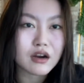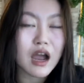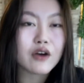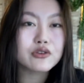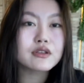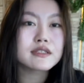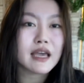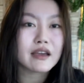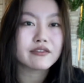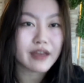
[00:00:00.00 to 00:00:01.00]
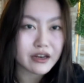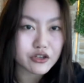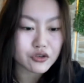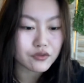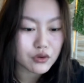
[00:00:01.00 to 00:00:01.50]
how you can take advantage
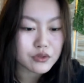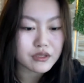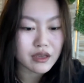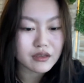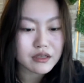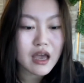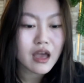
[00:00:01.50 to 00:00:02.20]
of those things,